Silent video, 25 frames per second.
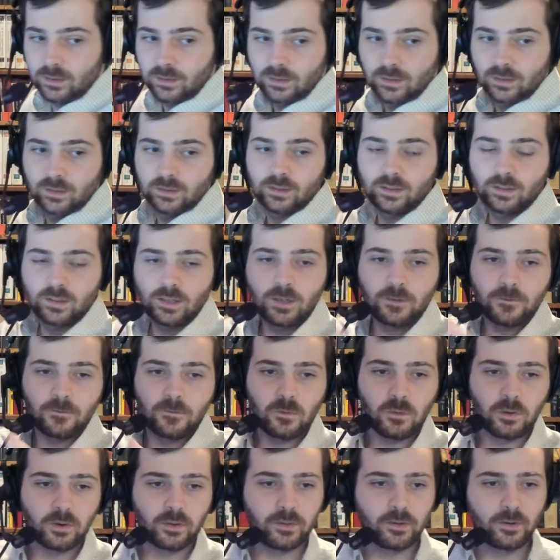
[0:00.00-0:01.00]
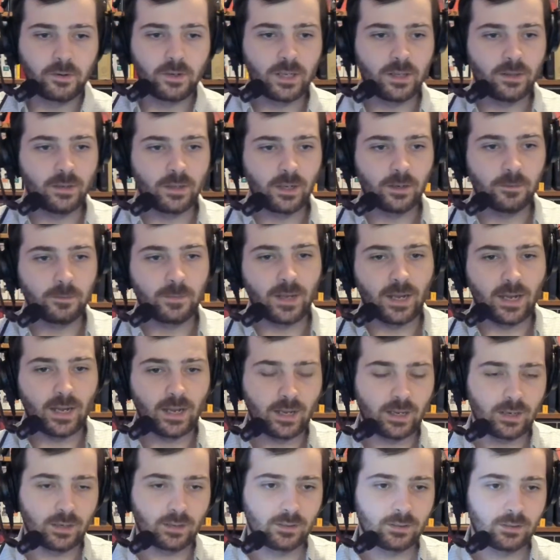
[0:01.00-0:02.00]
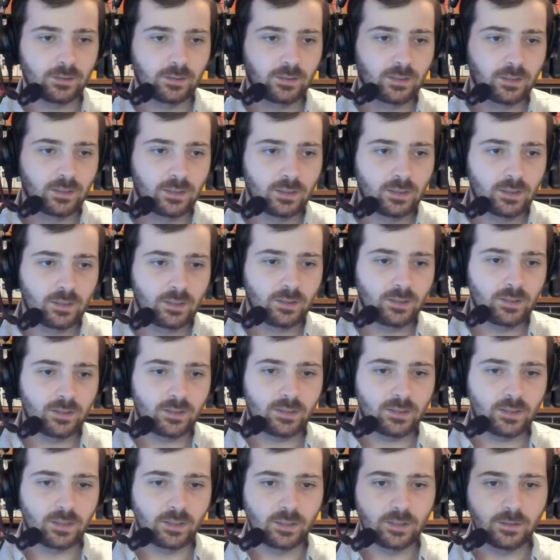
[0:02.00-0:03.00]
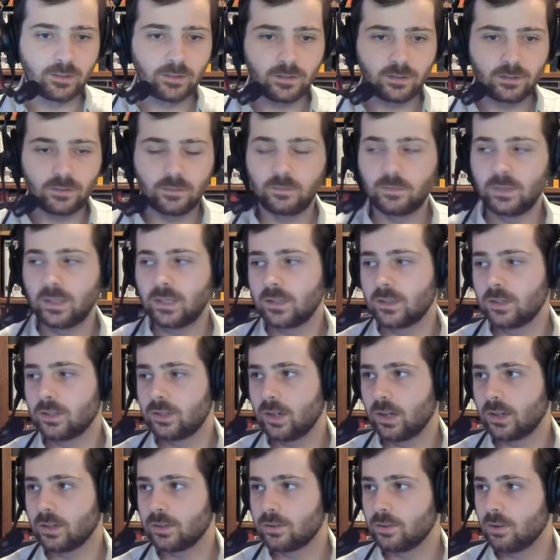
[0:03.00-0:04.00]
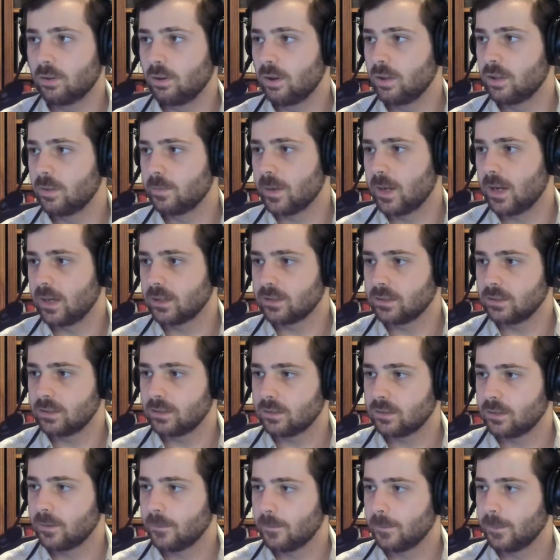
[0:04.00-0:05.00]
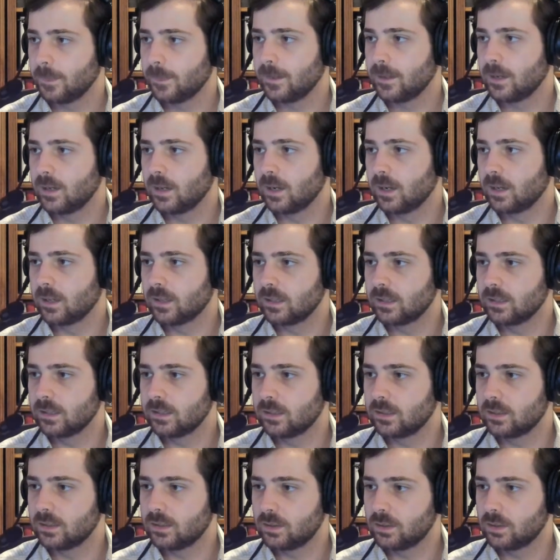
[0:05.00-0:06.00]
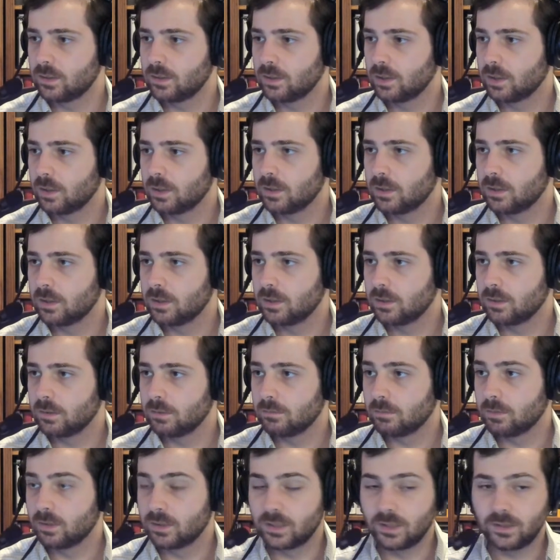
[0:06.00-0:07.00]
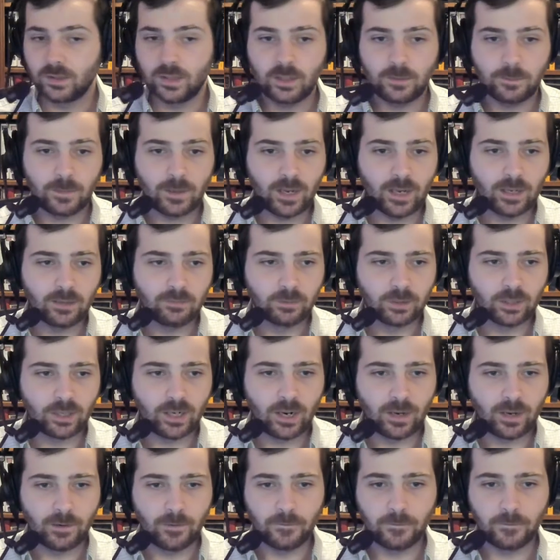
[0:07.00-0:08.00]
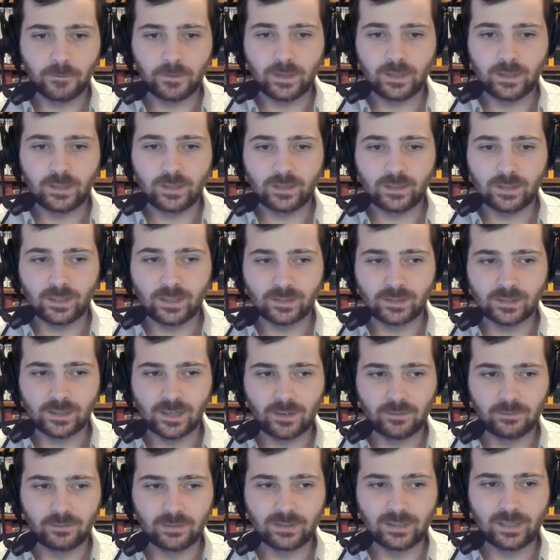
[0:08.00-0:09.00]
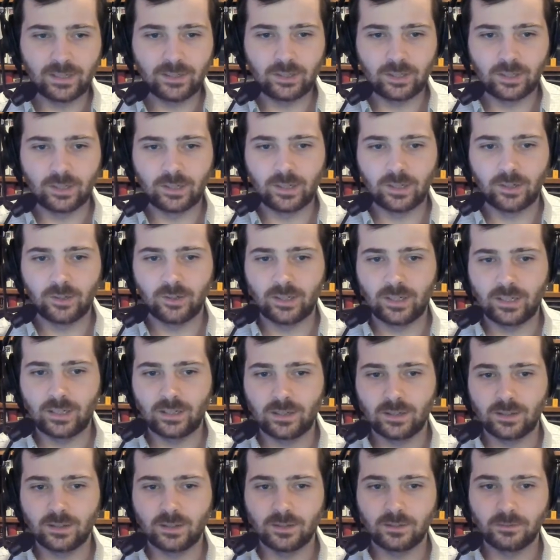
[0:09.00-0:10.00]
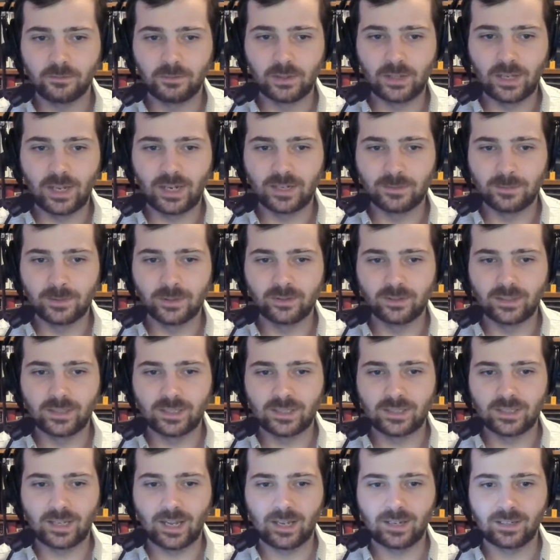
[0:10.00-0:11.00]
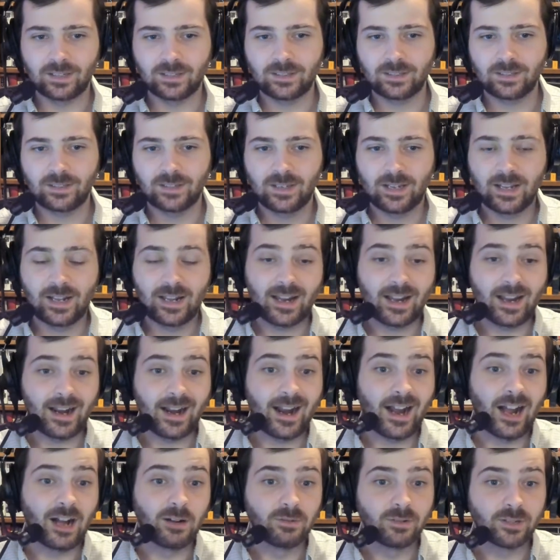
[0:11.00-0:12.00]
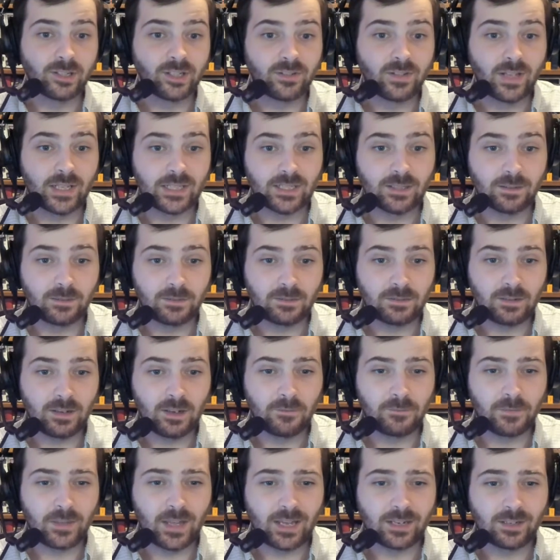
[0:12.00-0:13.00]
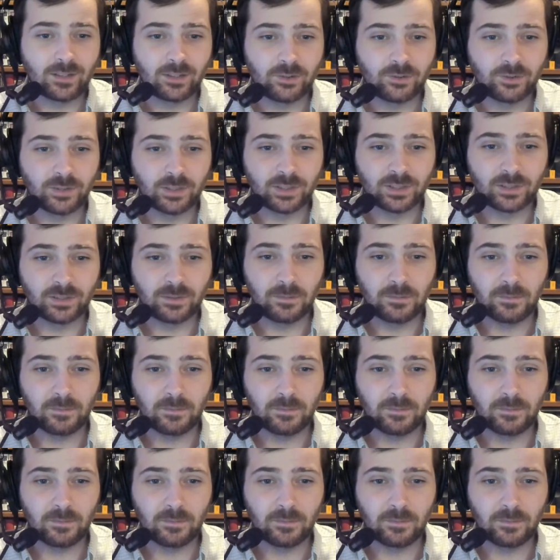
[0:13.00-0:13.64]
It's a T430 ThinkPad. This thing checks all the boxes. It's a ThinkPad, which these things have legendary reliability status. How much of that is just